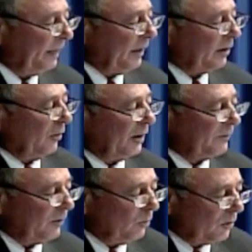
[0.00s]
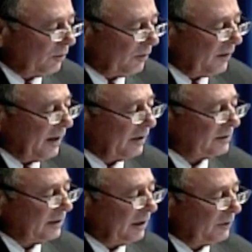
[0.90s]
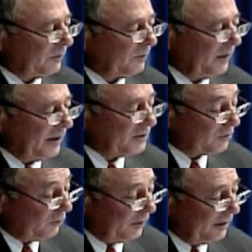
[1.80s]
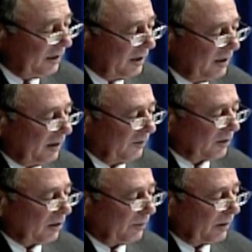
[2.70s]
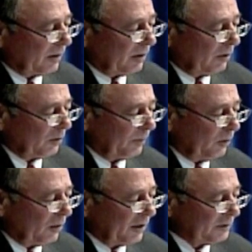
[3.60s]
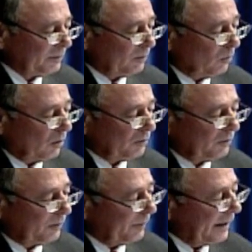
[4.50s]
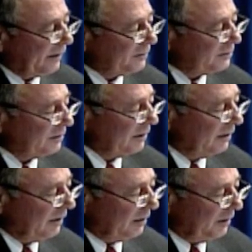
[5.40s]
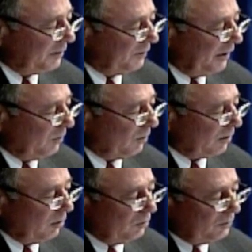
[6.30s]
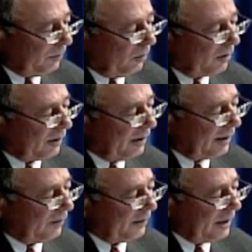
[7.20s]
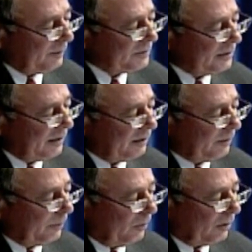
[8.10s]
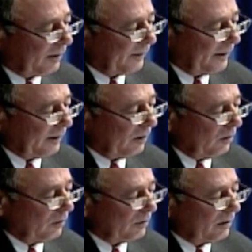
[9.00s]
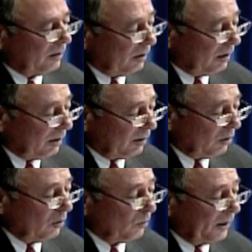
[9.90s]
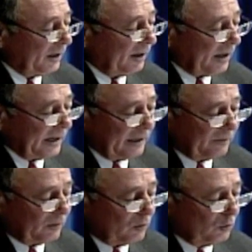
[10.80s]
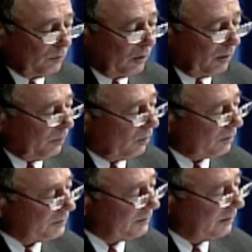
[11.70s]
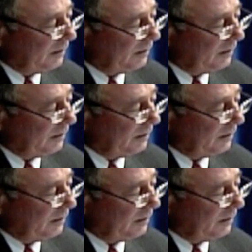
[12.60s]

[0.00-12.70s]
the grant for $100,000 for Phase 3 of the Colonna Park has been awarded to the parish. This phase will include the parking lot on the opposite end of the park and a long, uh, long waited lighting for the two ballparks.